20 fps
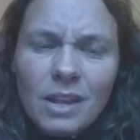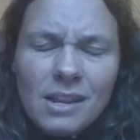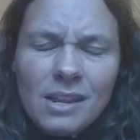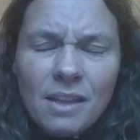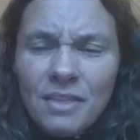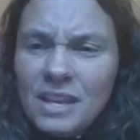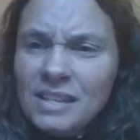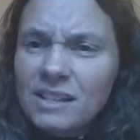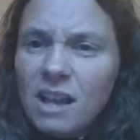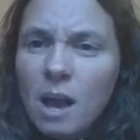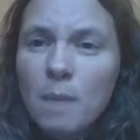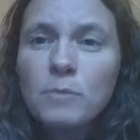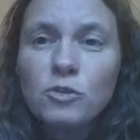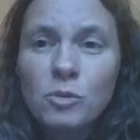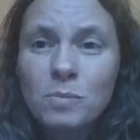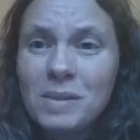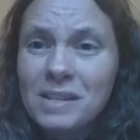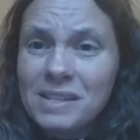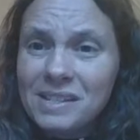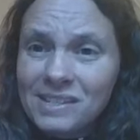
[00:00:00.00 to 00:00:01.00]
And this comes
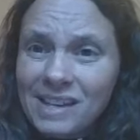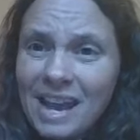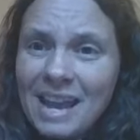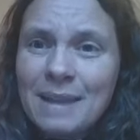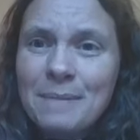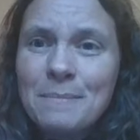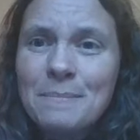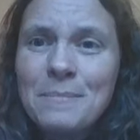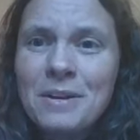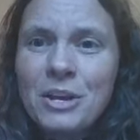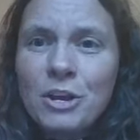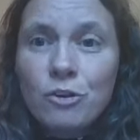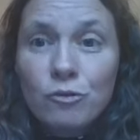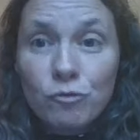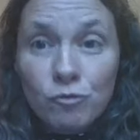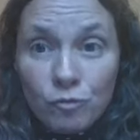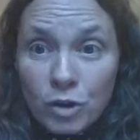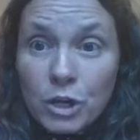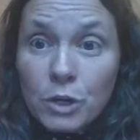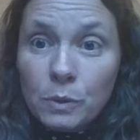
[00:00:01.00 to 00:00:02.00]
from the same
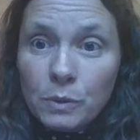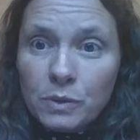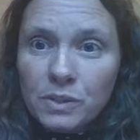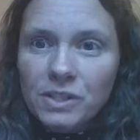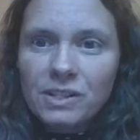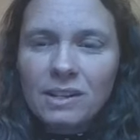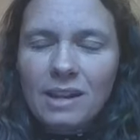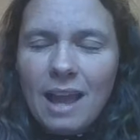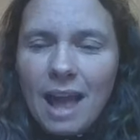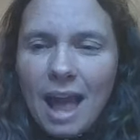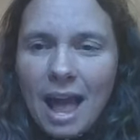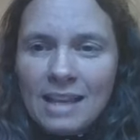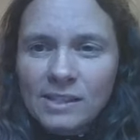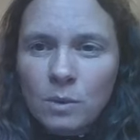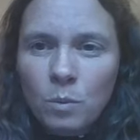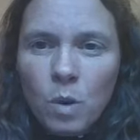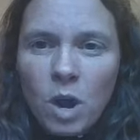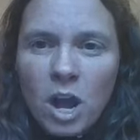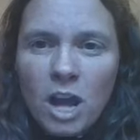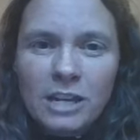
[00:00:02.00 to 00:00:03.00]
root as
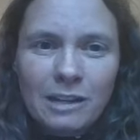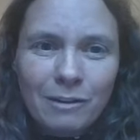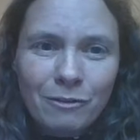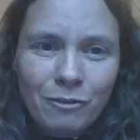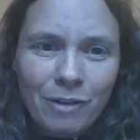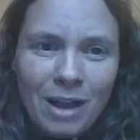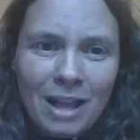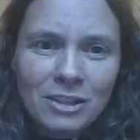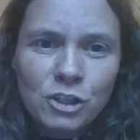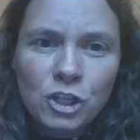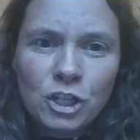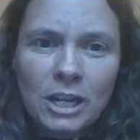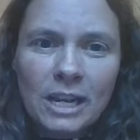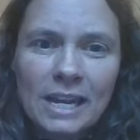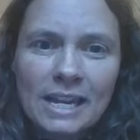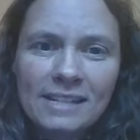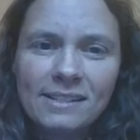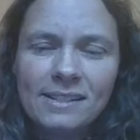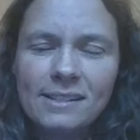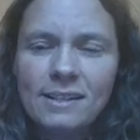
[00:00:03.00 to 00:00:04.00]
the word
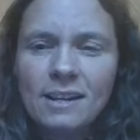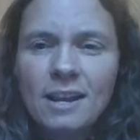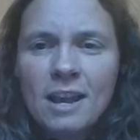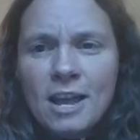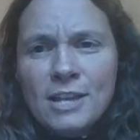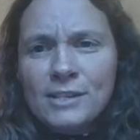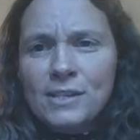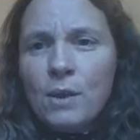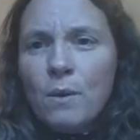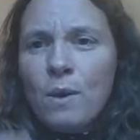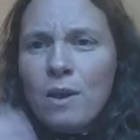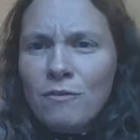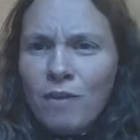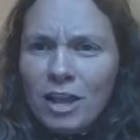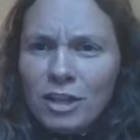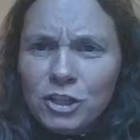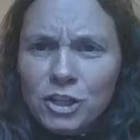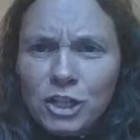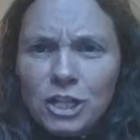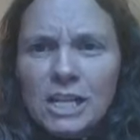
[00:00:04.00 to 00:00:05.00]
evangelist. So
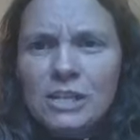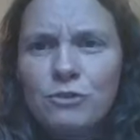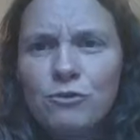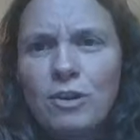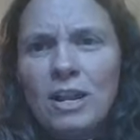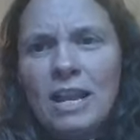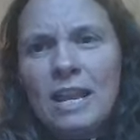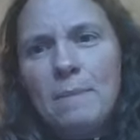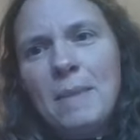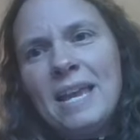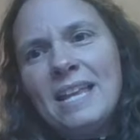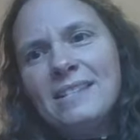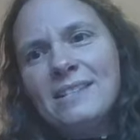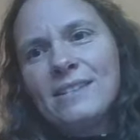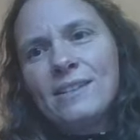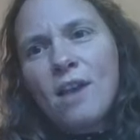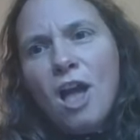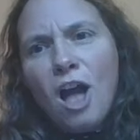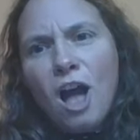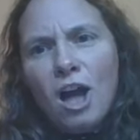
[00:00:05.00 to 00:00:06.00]
evangelist really
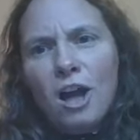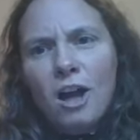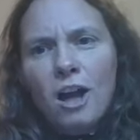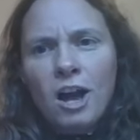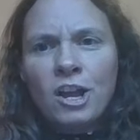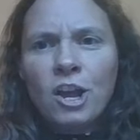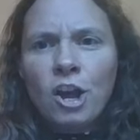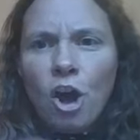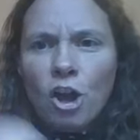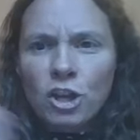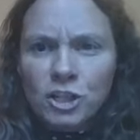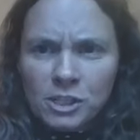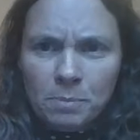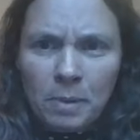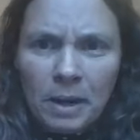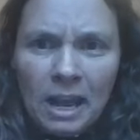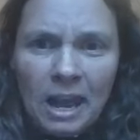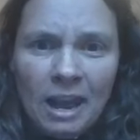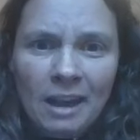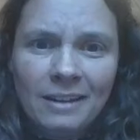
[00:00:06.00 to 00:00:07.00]
means a
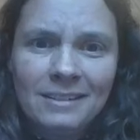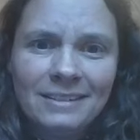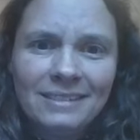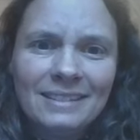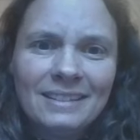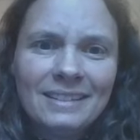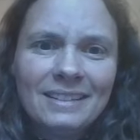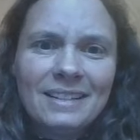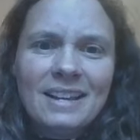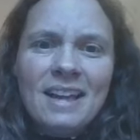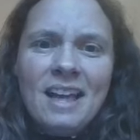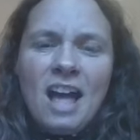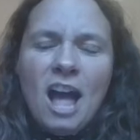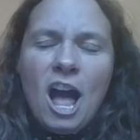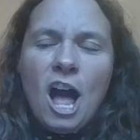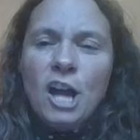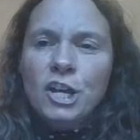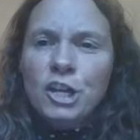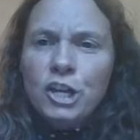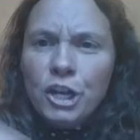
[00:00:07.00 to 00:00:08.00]
gospeler,
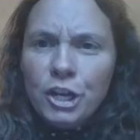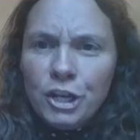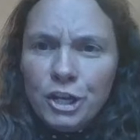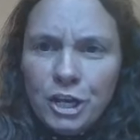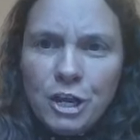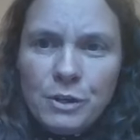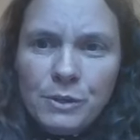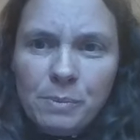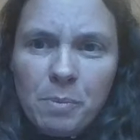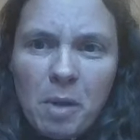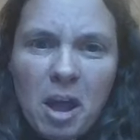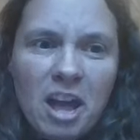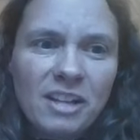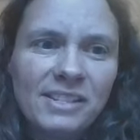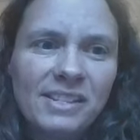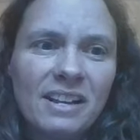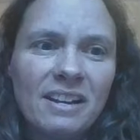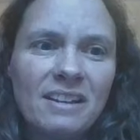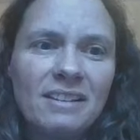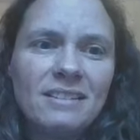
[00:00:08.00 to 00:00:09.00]
a good news
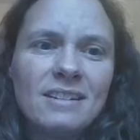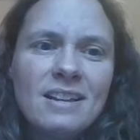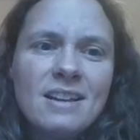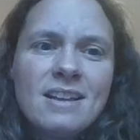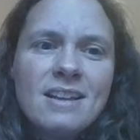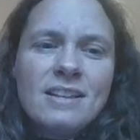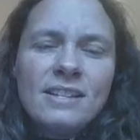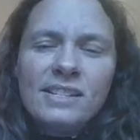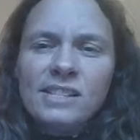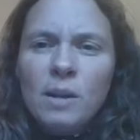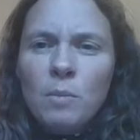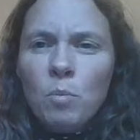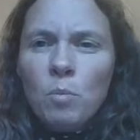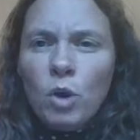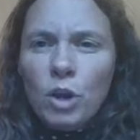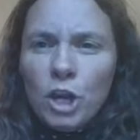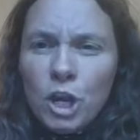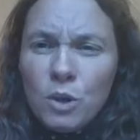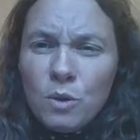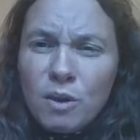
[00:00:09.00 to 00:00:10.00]
person,
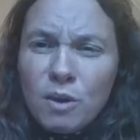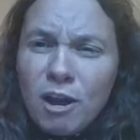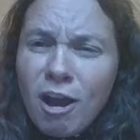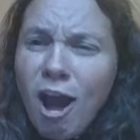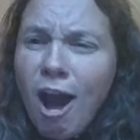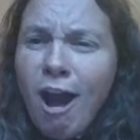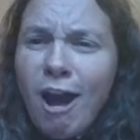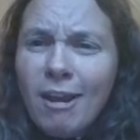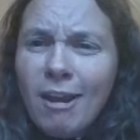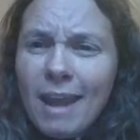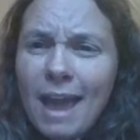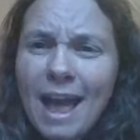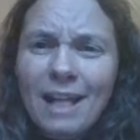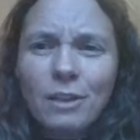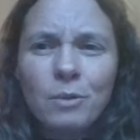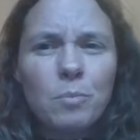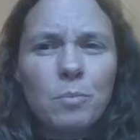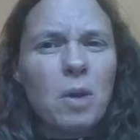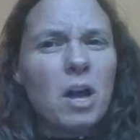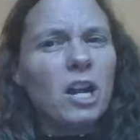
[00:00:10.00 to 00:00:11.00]
someone who can't
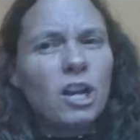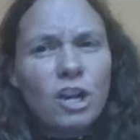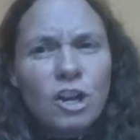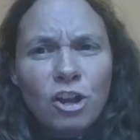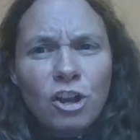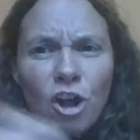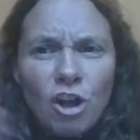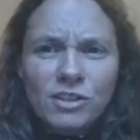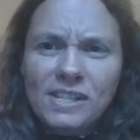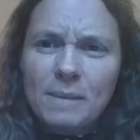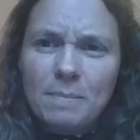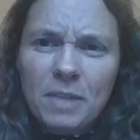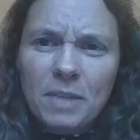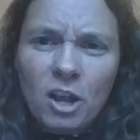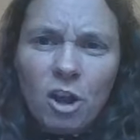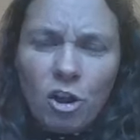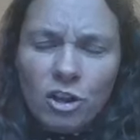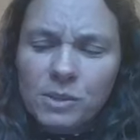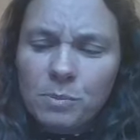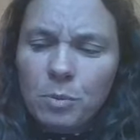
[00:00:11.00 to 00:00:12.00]
help but gossip the
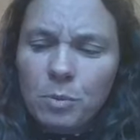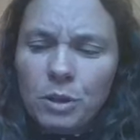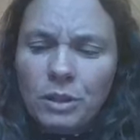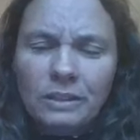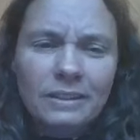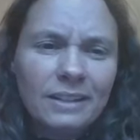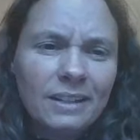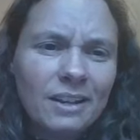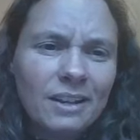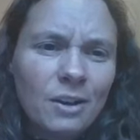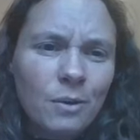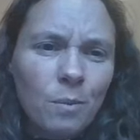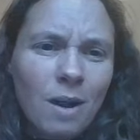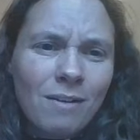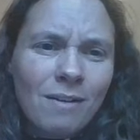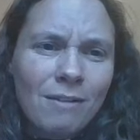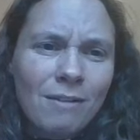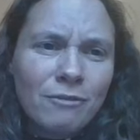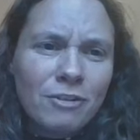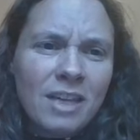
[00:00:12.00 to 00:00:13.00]
gospel
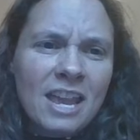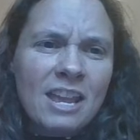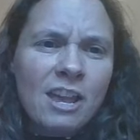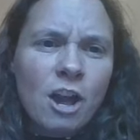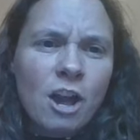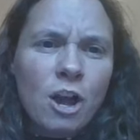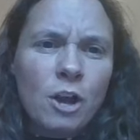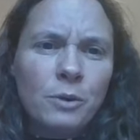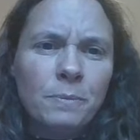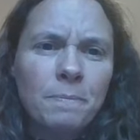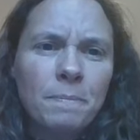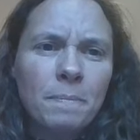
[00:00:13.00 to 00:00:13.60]
wherever they go.